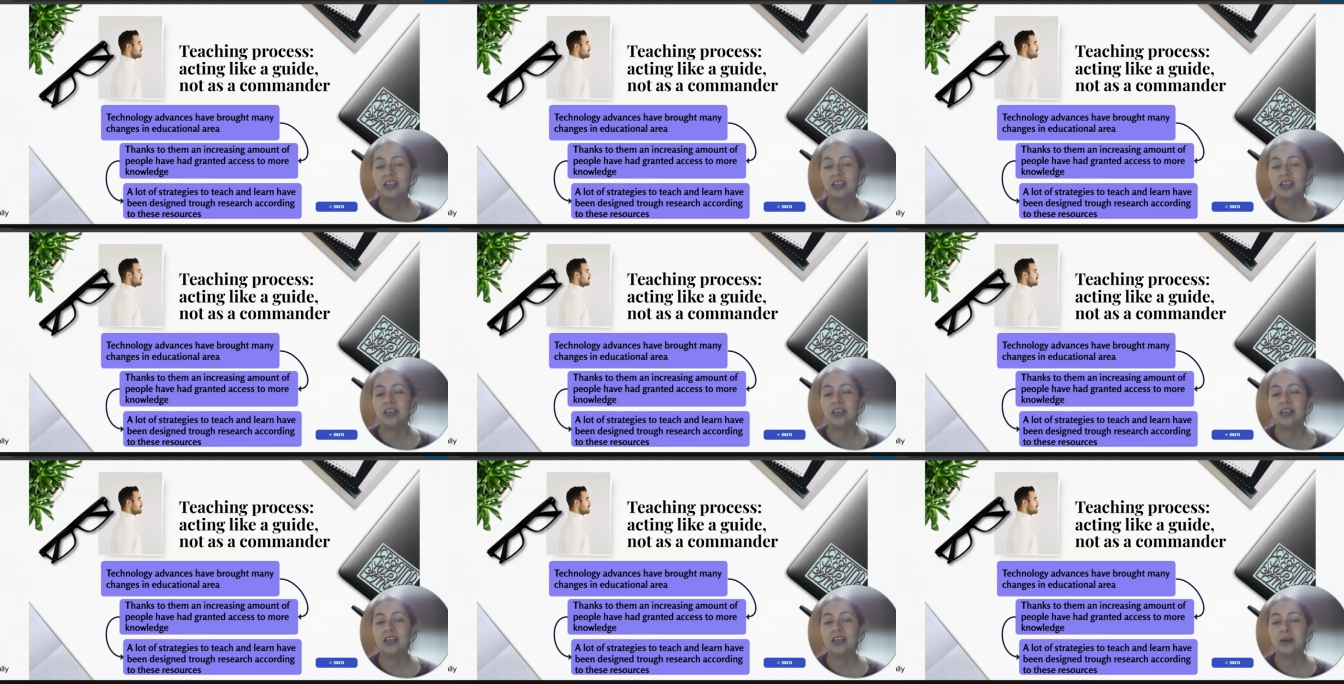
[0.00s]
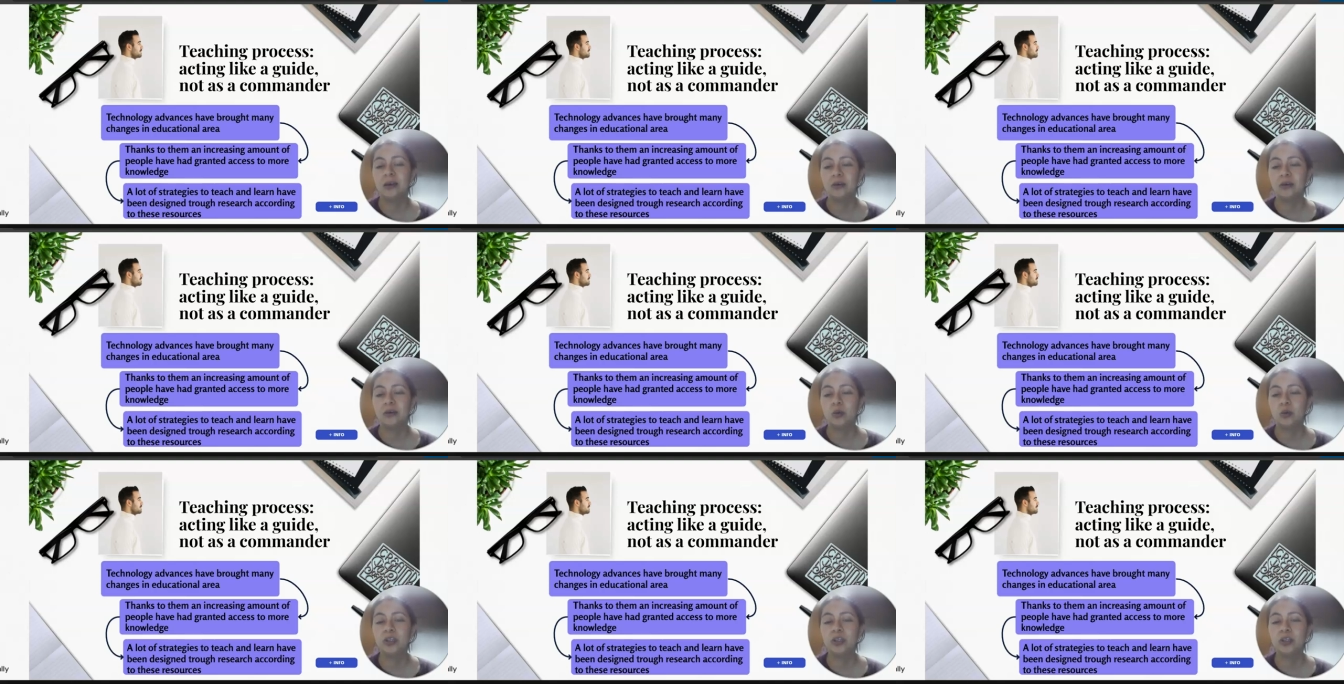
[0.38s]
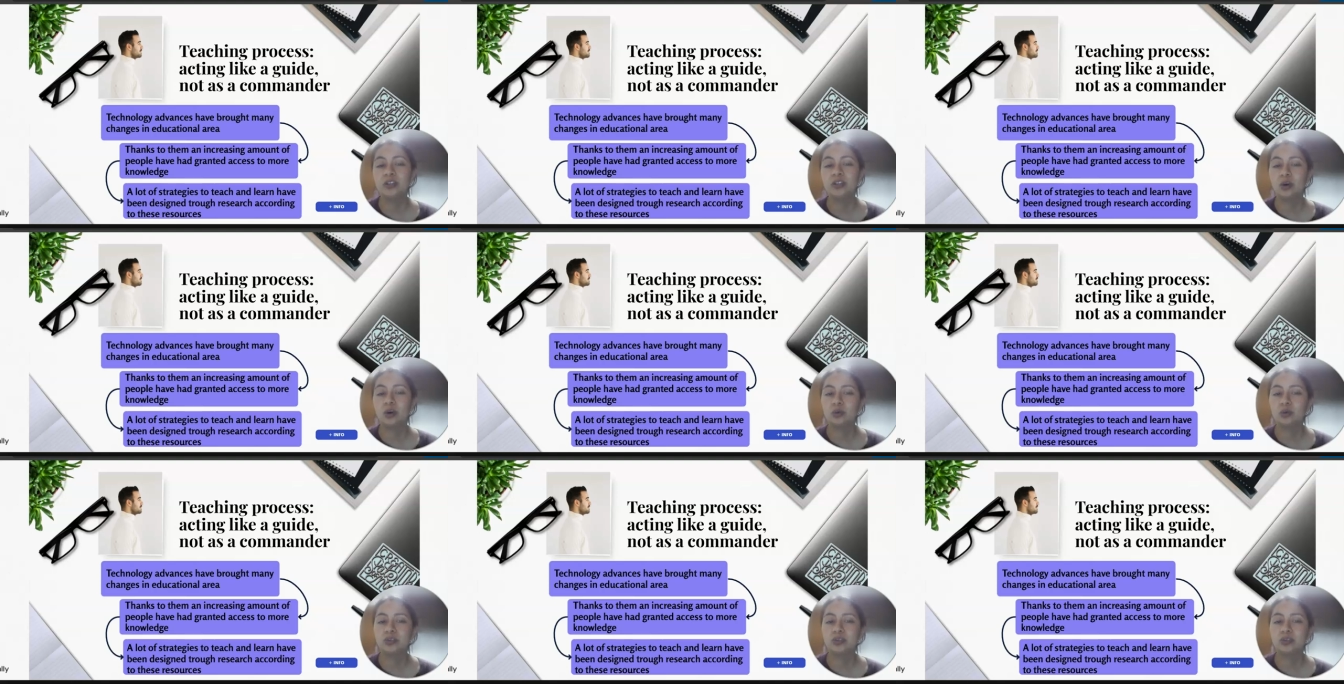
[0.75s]
we
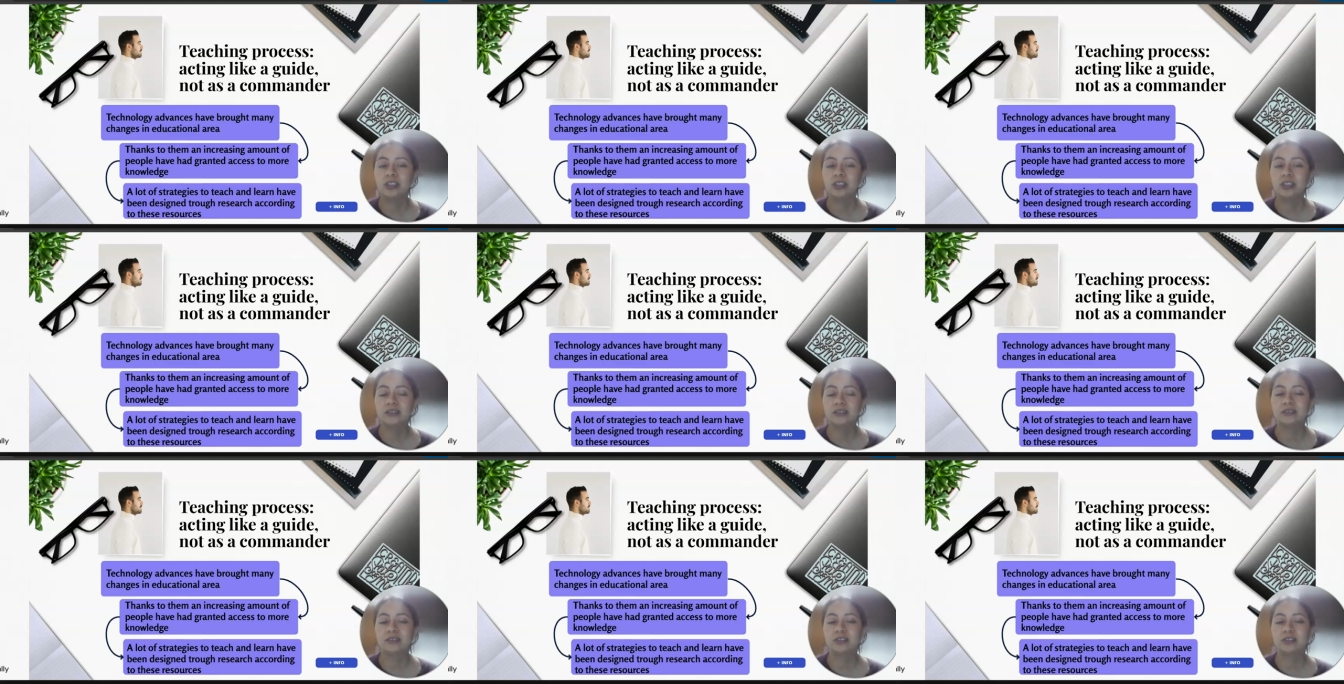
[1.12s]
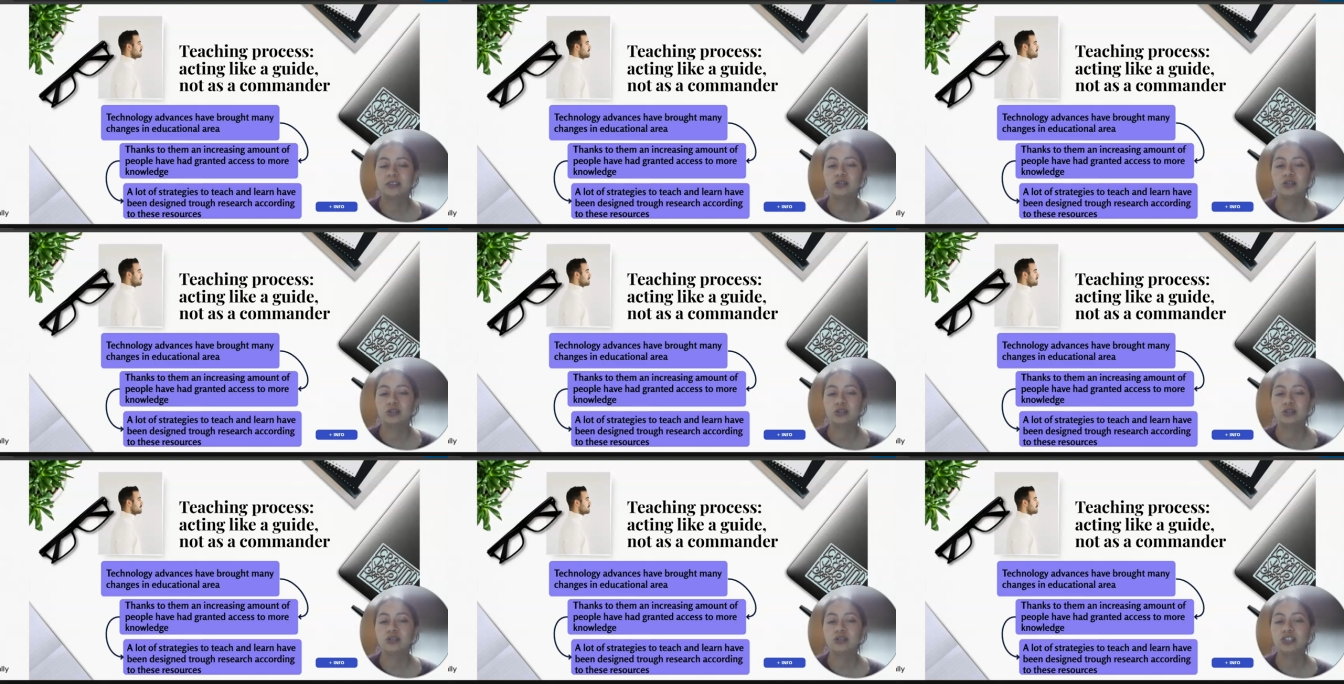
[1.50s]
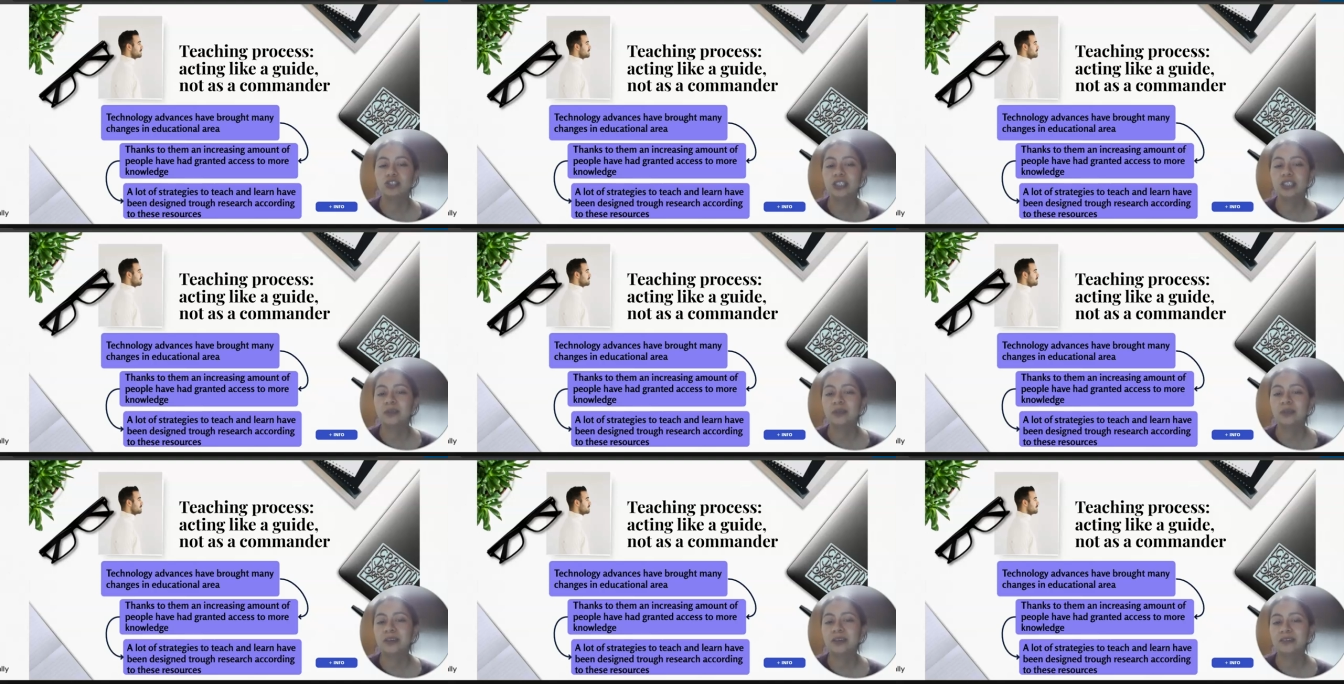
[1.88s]
know that
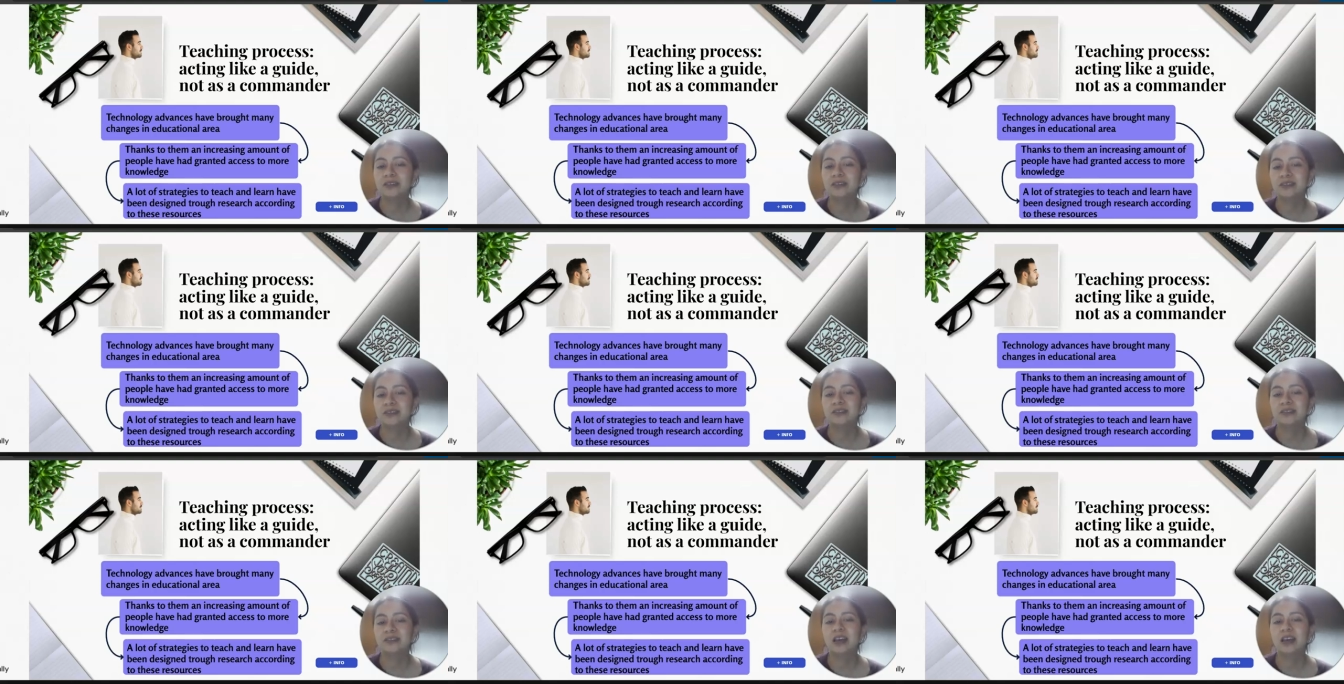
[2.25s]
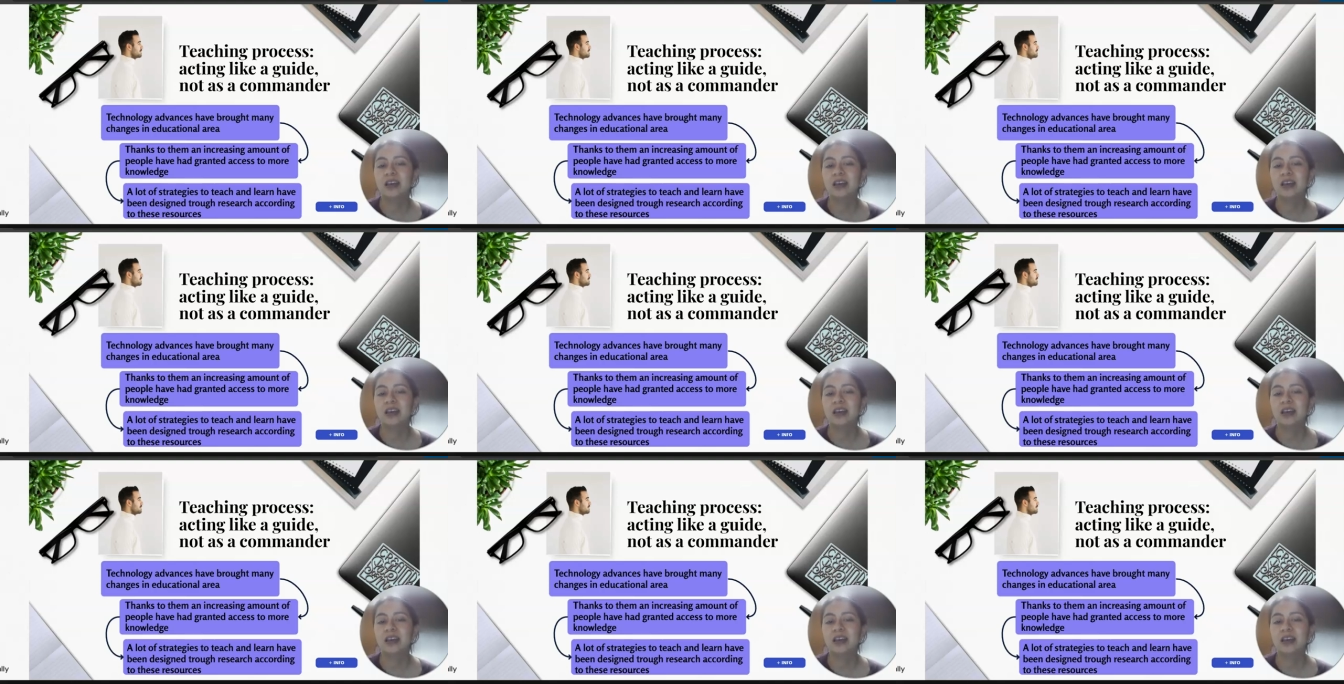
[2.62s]
technology advances